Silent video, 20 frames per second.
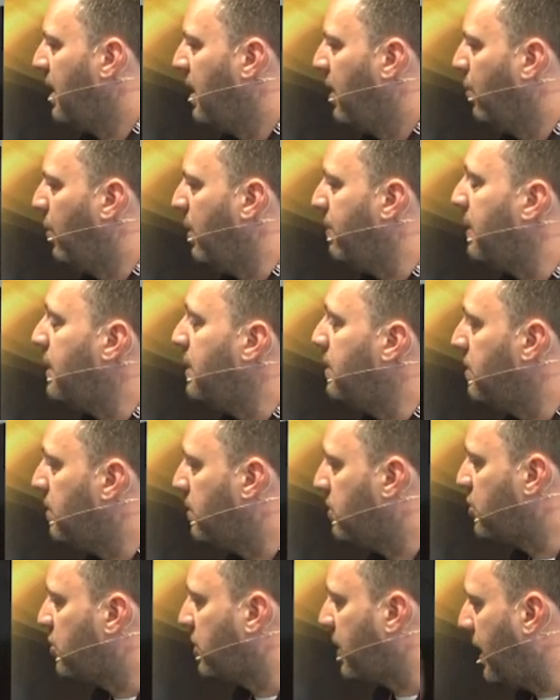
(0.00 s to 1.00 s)
We've been
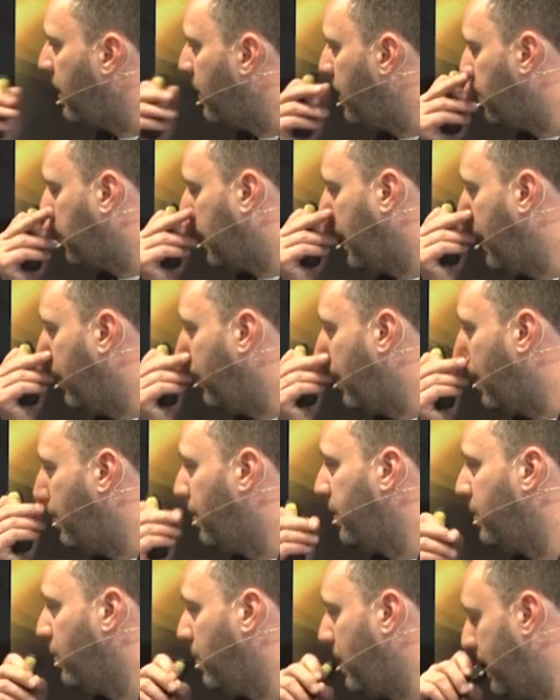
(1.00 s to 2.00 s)
playing around with
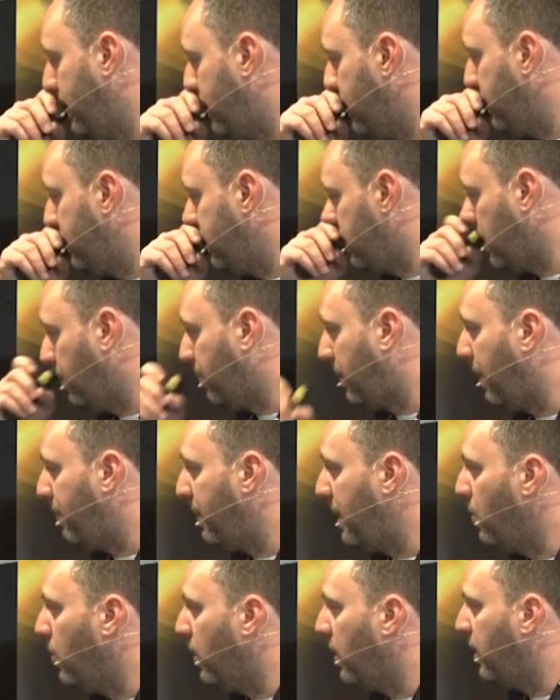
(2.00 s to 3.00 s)
the way that
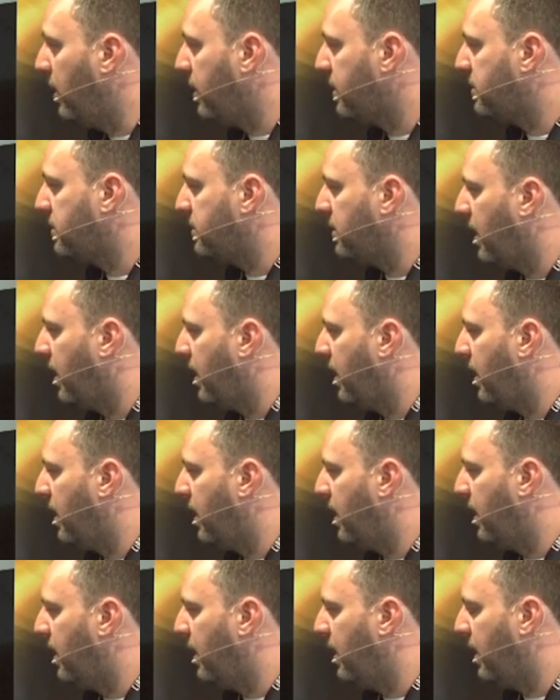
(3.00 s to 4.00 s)
subclipping works
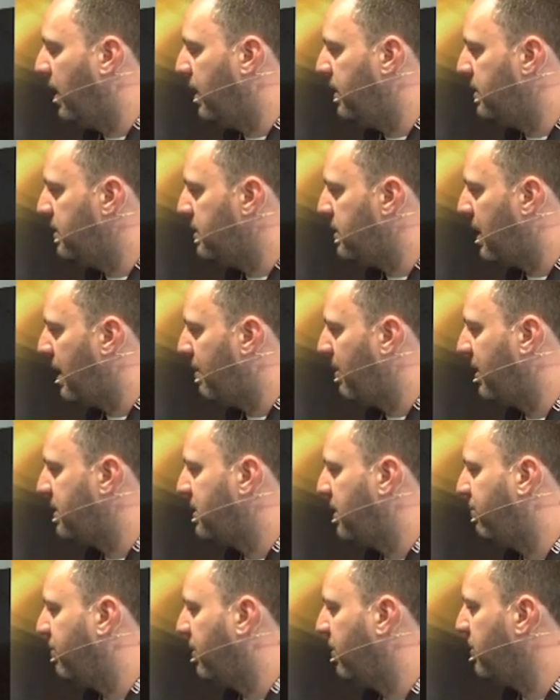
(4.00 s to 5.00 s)
and
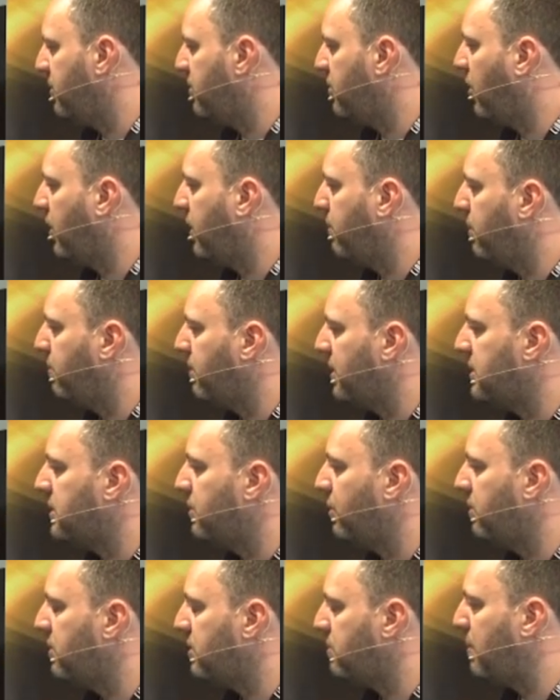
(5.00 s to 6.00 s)
MXF files in document bin. So
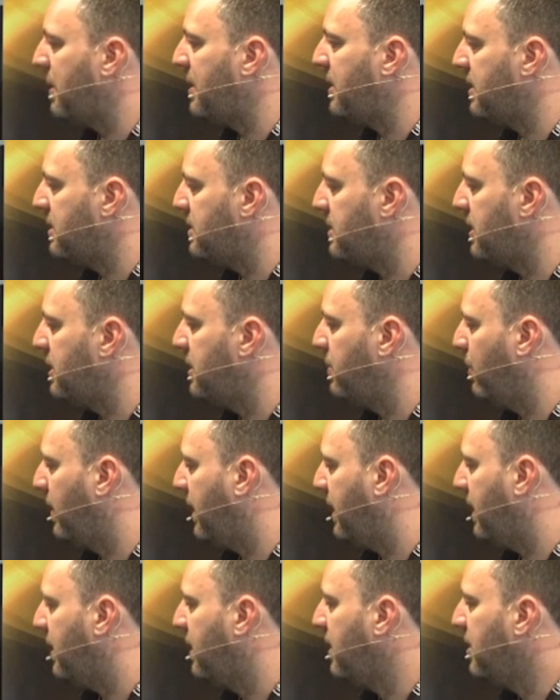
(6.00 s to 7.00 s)
we've just been
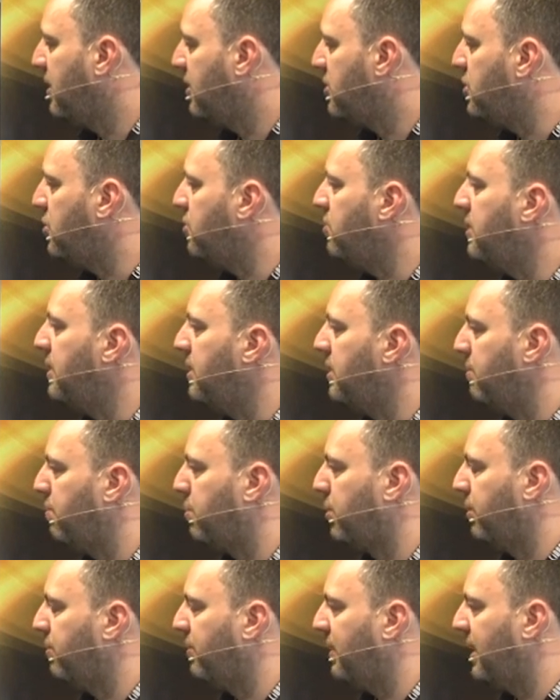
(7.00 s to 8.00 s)
continually tuning and
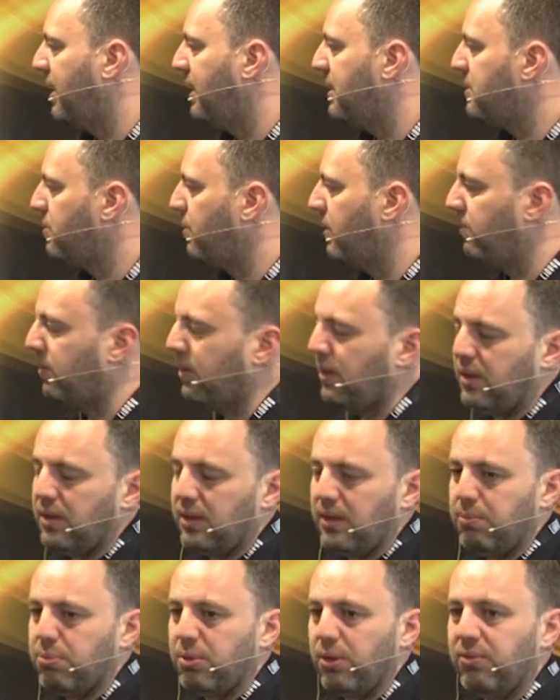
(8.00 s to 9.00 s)
improving it. We've
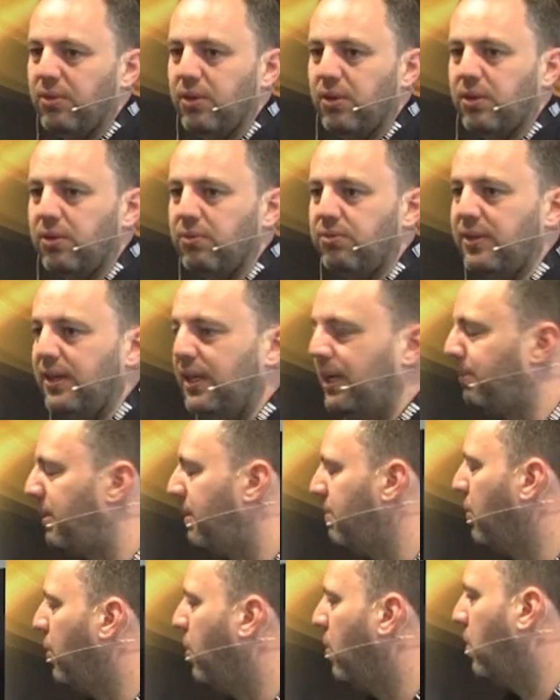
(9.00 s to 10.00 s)
improved the look and feel a bit
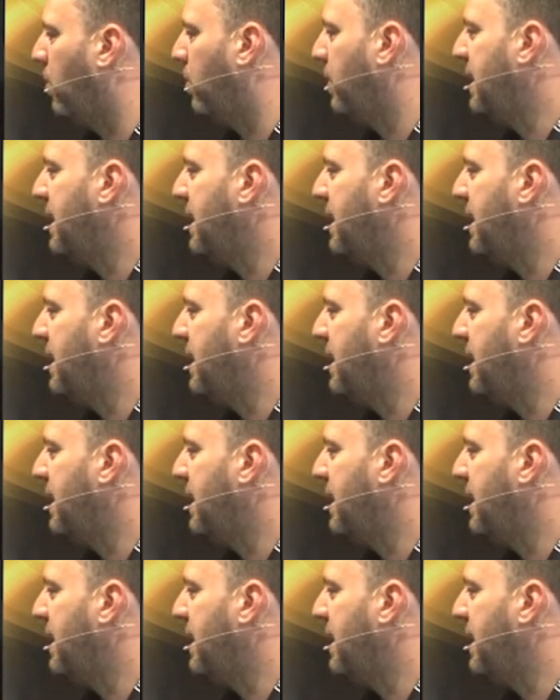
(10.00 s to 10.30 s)
more.